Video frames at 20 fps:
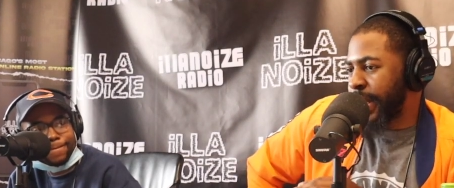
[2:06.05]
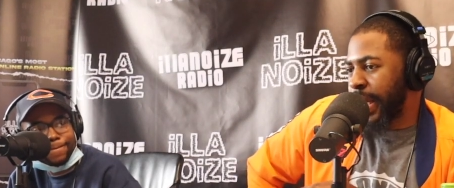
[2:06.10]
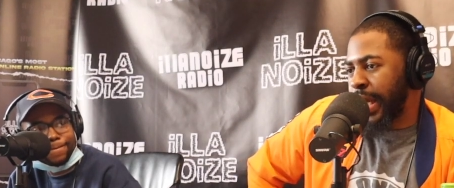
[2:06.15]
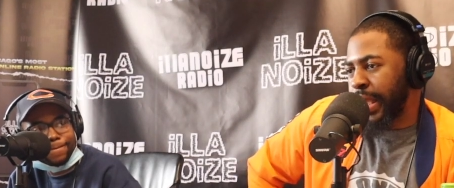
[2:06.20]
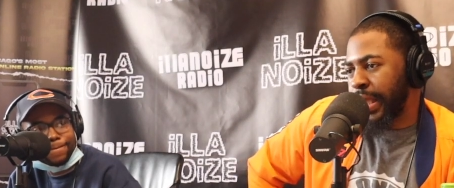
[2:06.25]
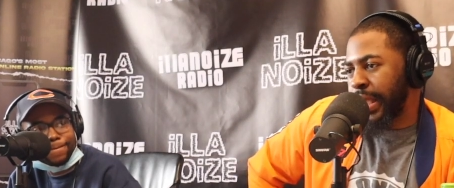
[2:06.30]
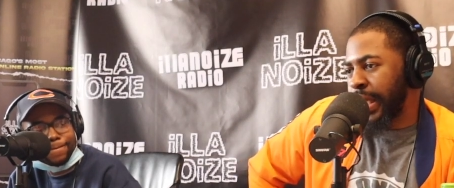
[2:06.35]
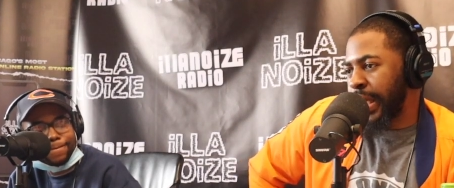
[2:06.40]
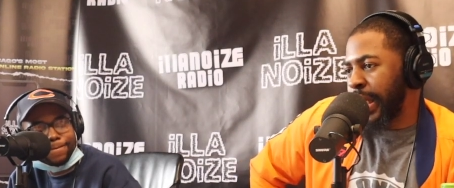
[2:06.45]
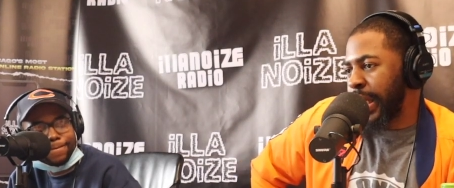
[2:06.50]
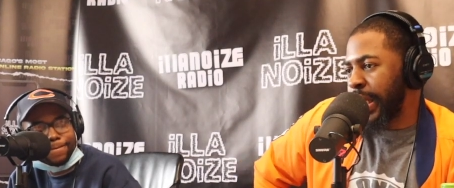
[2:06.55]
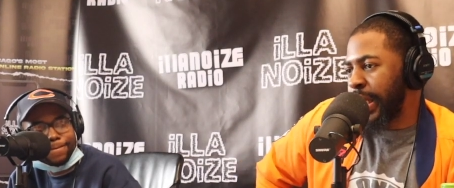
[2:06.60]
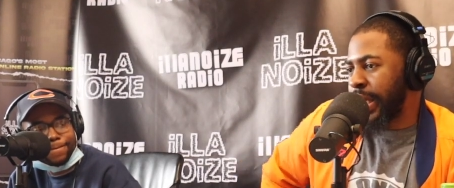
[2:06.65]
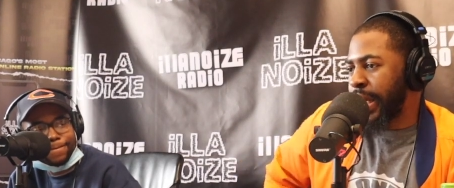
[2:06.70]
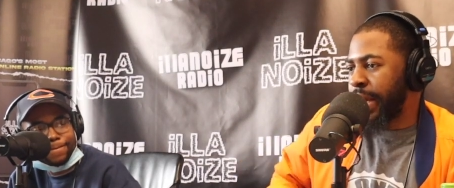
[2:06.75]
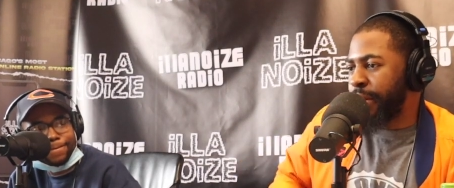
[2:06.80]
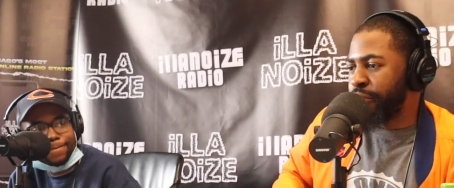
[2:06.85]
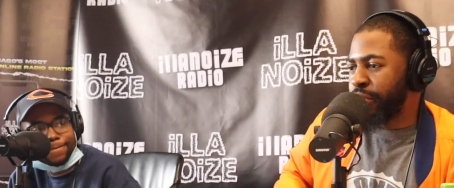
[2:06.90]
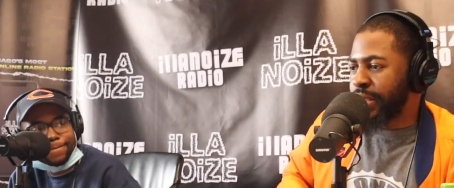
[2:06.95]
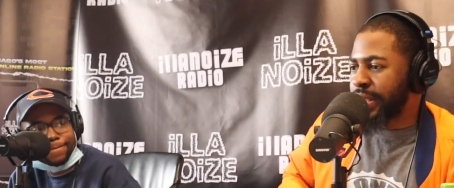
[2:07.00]
Speaker 1: After that,
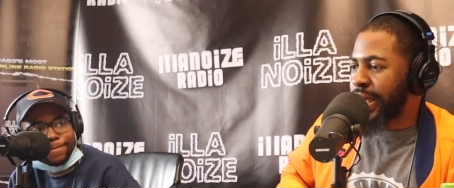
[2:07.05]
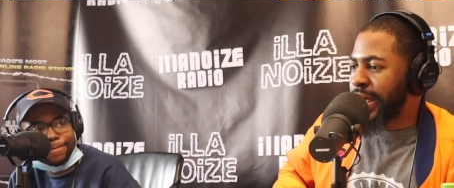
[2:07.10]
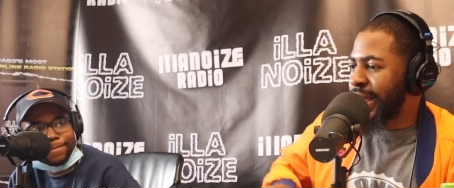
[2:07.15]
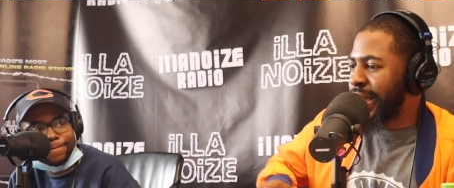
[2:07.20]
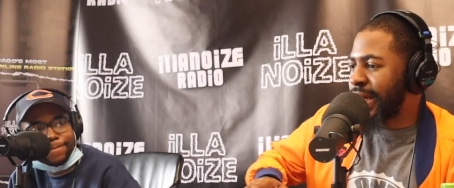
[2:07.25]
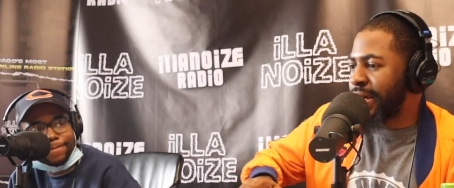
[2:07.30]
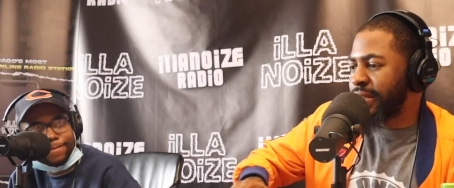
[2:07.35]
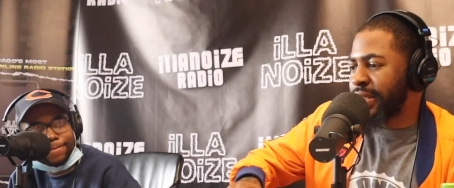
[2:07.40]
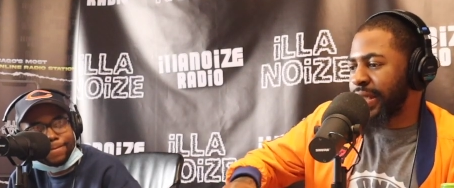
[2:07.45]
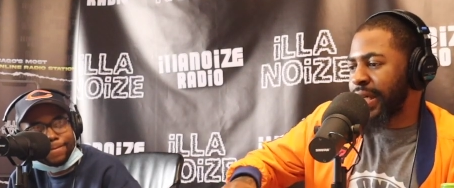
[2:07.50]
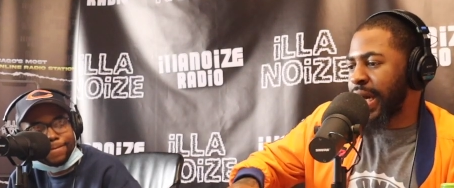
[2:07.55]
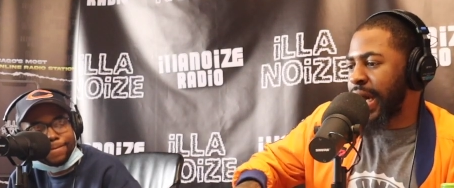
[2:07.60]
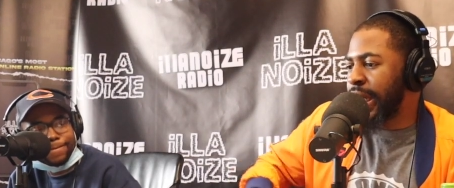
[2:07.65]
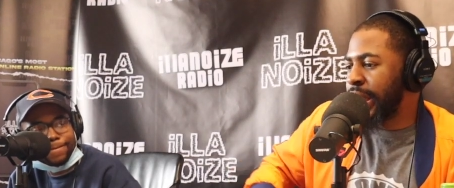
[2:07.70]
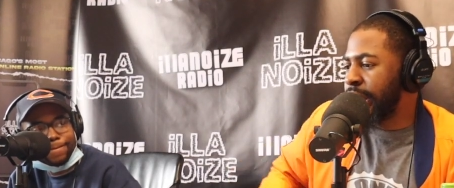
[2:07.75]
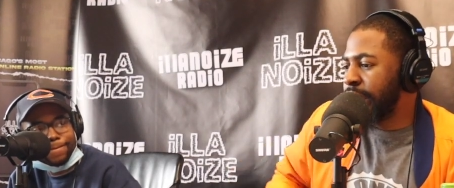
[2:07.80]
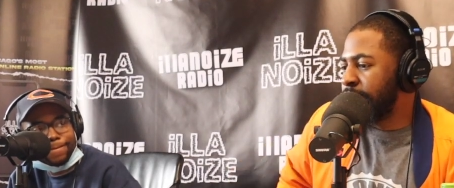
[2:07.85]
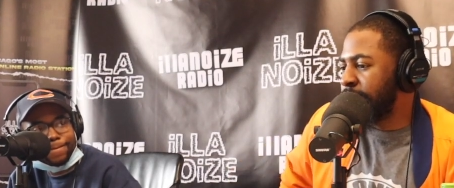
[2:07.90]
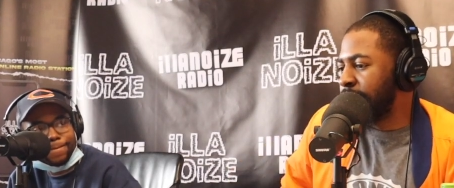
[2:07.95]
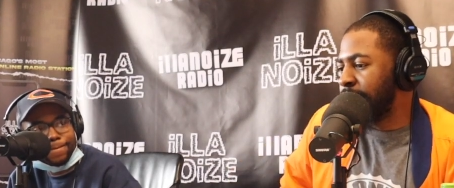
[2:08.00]
like, once I got out to
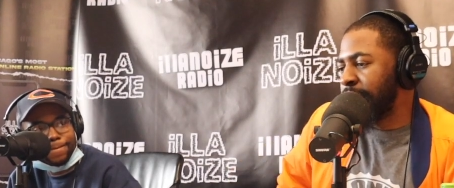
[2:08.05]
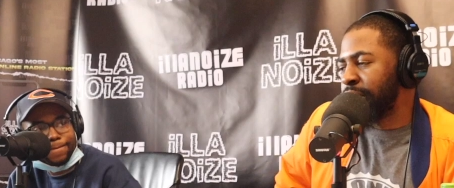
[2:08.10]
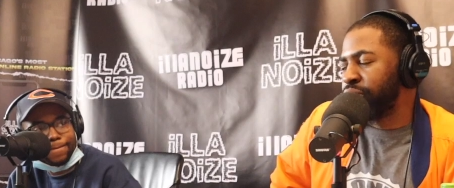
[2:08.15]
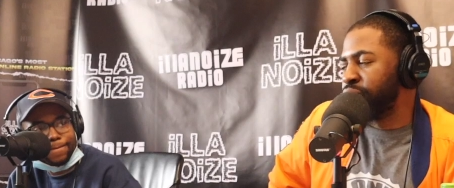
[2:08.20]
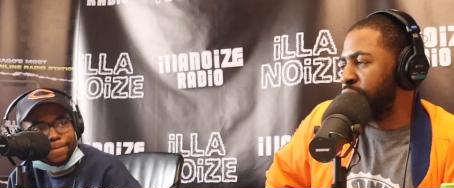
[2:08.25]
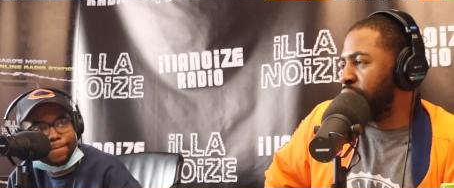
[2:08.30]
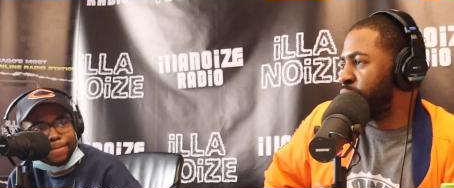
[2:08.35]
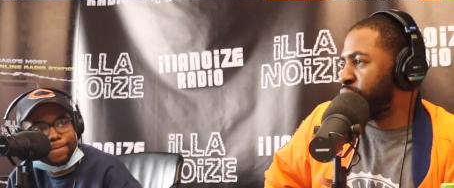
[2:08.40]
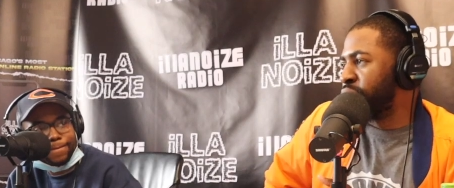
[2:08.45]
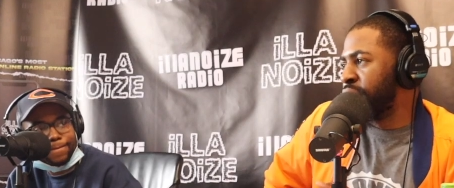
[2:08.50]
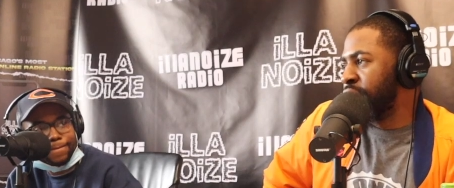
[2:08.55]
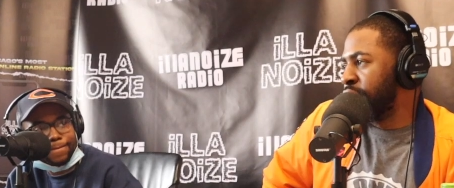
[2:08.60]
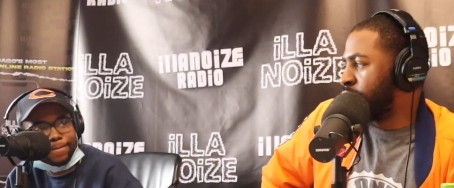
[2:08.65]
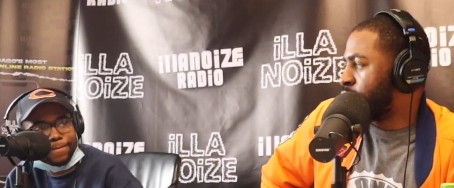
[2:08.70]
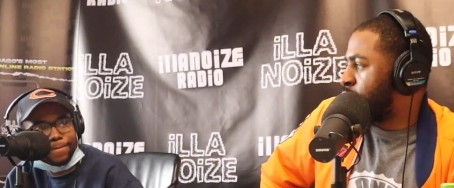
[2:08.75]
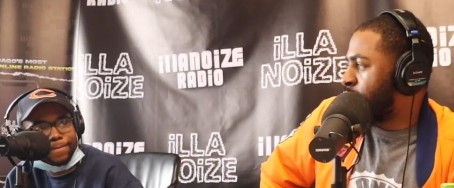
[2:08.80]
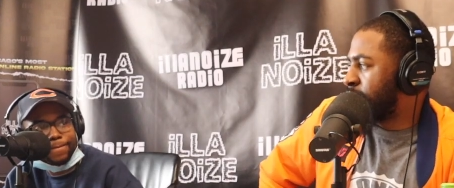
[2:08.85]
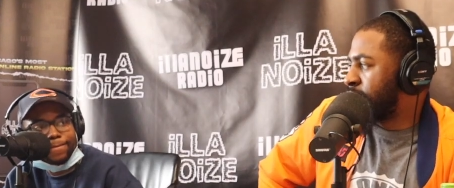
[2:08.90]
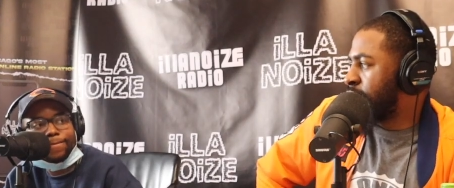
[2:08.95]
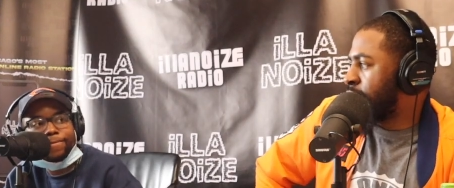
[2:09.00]
college, that's when it really
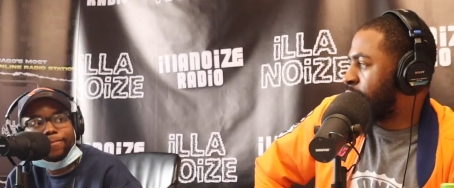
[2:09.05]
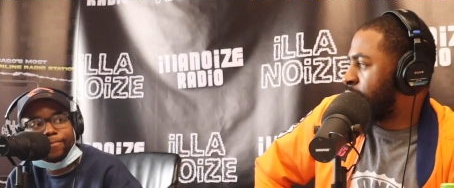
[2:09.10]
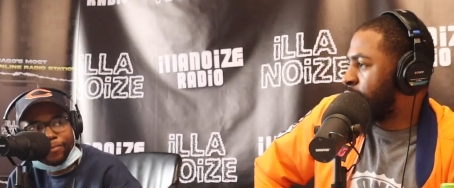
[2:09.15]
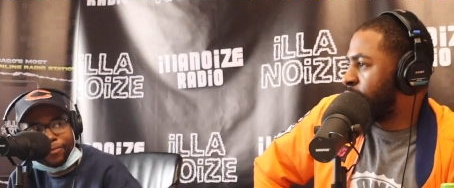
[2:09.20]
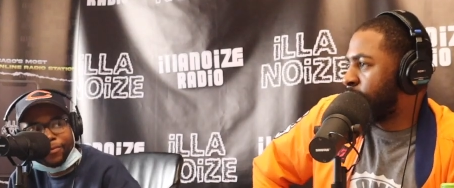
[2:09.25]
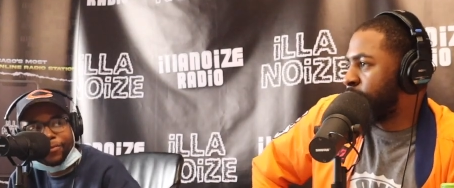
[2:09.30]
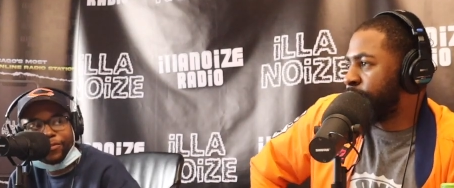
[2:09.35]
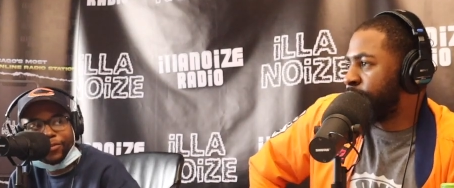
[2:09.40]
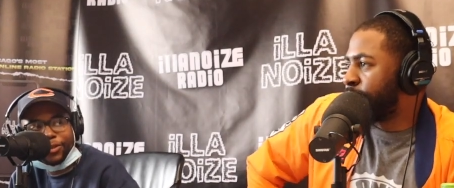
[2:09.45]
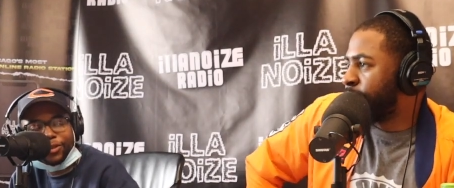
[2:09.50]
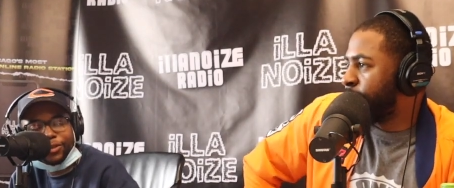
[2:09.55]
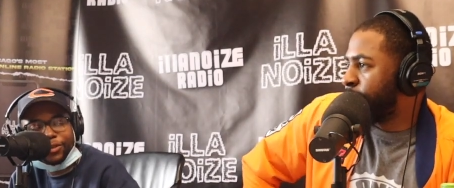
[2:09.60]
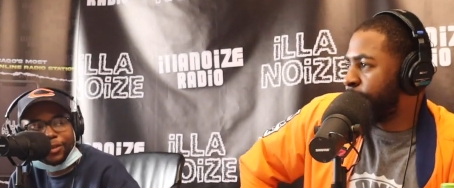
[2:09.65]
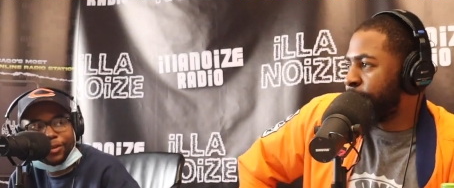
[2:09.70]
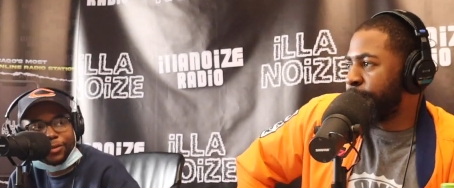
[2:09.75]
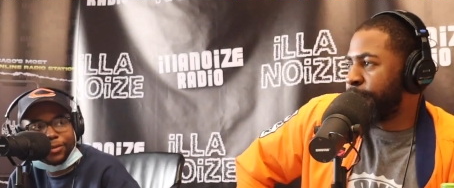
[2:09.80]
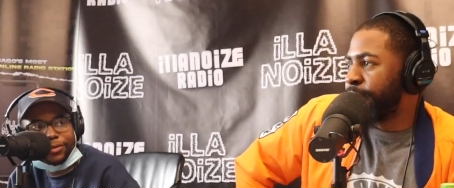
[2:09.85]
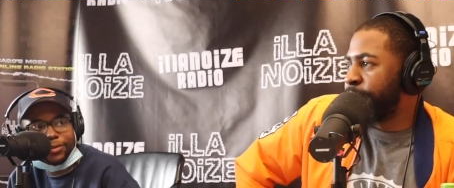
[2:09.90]
started taking off. For sure.